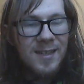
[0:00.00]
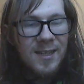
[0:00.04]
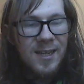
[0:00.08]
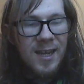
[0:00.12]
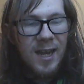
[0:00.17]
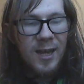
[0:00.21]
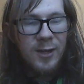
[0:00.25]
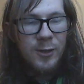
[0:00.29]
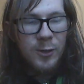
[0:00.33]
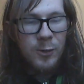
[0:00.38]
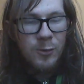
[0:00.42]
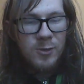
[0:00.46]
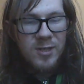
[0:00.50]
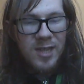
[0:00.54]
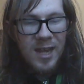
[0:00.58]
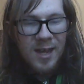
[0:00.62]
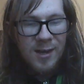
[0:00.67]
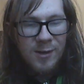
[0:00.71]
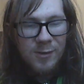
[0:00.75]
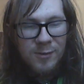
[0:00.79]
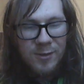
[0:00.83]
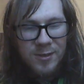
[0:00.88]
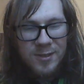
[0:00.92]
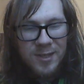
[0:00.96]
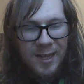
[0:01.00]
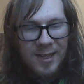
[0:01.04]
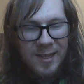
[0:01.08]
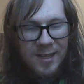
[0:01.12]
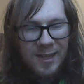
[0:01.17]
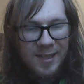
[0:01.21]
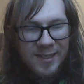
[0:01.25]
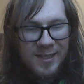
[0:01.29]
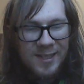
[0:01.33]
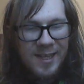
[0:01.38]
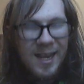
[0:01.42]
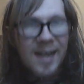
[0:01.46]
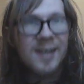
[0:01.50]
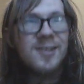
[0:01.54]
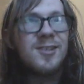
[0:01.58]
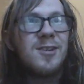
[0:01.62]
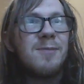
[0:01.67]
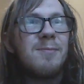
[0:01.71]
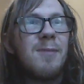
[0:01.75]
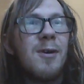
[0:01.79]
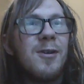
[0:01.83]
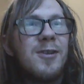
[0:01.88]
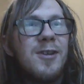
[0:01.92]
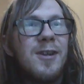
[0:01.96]
Can you tell that I like
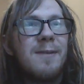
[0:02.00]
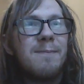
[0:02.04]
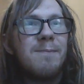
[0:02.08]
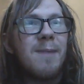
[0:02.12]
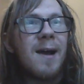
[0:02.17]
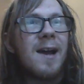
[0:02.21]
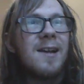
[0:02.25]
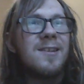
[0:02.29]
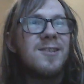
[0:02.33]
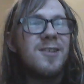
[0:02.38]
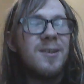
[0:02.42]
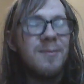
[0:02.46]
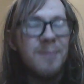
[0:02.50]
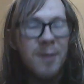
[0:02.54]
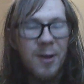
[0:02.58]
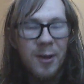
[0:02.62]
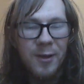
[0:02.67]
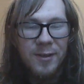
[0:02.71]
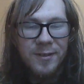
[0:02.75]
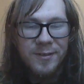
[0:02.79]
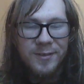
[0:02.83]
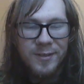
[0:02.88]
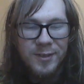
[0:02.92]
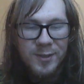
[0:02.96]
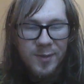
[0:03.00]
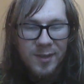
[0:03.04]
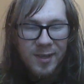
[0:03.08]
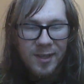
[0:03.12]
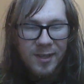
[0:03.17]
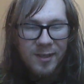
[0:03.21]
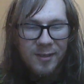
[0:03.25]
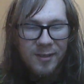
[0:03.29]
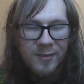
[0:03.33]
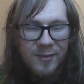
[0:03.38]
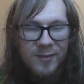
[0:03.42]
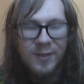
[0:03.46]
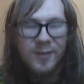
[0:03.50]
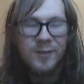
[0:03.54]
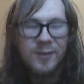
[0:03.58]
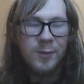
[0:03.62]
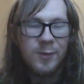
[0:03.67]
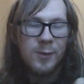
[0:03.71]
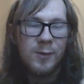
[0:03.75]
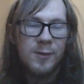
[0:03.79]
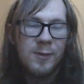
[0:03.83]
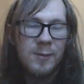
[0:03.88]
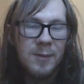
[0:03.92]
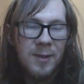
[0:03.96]
Gatomon and Patamon? These are like 5
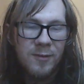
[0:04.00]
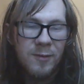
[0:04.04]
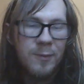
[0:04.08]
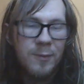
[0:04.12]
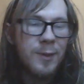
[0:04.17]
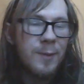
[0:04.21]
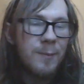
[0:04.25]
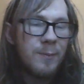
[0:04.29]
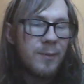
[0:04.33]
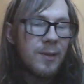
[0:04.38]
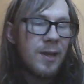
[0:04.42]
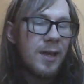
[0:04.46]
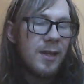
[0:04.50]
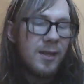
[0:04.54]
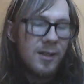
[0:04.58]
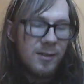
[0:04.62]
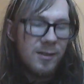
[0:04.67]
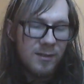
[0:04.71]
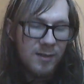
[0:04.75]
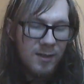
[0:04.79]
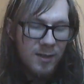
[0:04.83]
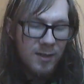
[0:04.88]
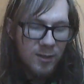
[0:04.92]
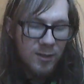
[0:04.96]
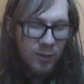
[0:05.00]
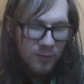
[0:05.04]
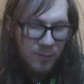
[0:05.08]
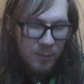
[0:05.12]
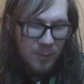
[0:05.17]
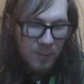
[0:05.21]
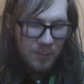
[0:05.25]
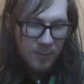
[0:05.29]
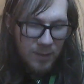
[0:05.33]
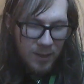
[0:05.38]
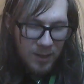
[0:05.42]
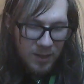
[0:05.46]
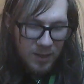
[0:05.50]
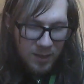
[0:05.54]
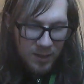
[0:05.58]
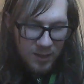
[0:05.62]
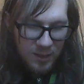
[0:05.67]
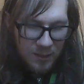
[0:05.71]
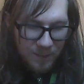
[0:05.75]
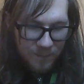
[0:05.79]
quid for like Forbidden Planet, not Forbidden Planet.